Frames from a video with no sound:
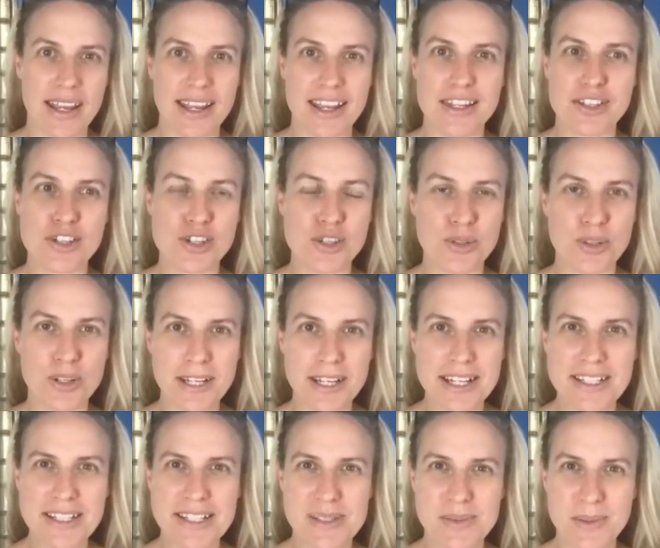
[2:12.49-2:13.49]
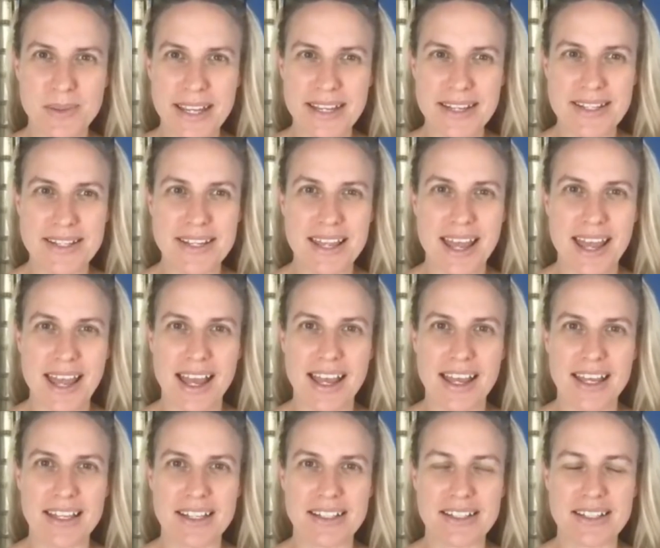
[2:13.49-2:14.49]
It's short, it's sweet,
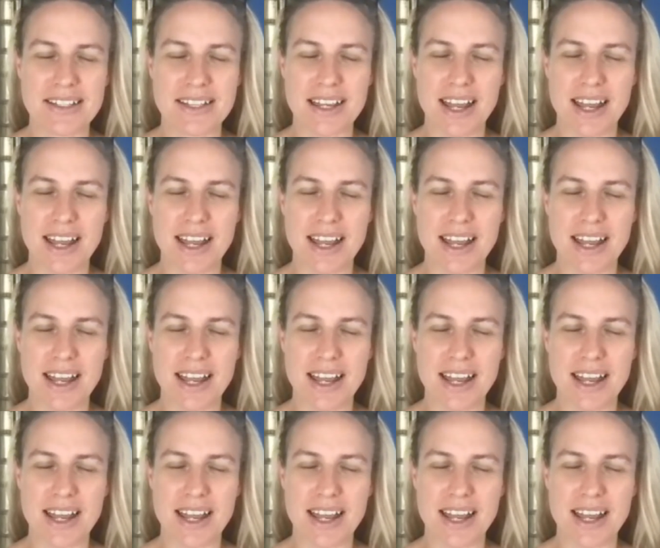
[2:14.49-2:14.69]
and